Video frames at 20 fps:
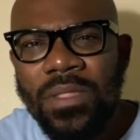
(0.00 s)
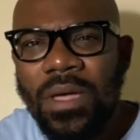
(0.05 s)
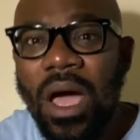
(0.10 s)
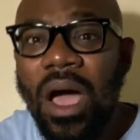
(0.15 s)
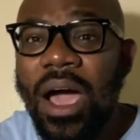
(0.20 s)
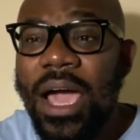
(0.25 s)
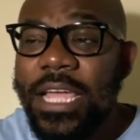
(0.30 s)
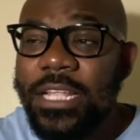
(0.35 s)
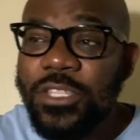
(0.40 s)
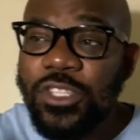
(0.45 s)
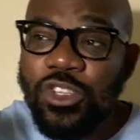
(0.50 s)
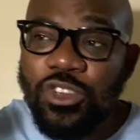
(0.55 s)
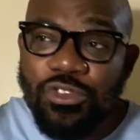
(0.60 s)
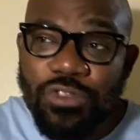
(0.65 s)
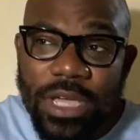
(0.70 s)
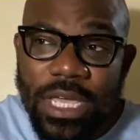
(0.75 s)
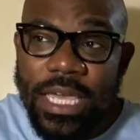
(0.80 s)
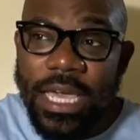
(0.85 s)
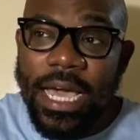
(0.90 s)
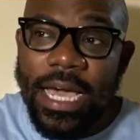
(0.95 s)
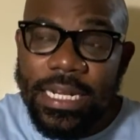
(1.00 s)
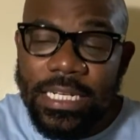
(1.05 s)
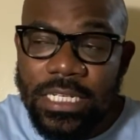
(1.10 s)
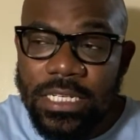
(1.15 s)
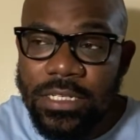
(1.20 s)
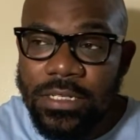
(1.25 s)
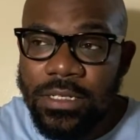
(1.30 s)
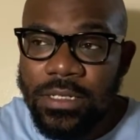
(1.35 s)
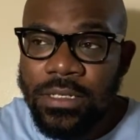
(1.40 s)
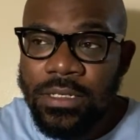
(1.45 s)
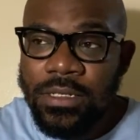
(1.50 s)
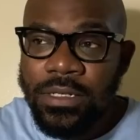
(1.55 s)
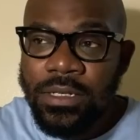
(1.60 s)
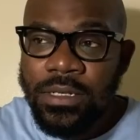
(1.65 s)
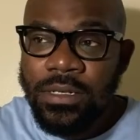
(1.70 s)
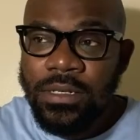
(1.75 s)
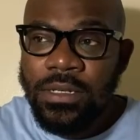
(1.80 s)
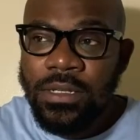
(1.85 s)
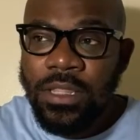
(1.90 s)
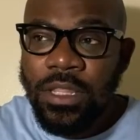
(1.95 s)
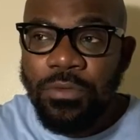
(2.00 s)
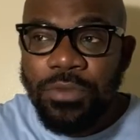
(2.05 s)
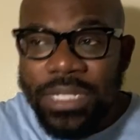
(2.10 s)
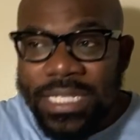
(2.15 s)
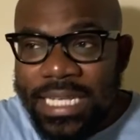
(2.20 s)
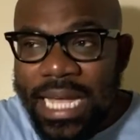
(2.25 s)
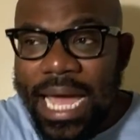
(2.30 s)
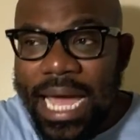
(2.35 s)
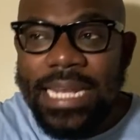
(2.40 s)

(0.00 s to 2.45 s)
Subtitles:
I triggered the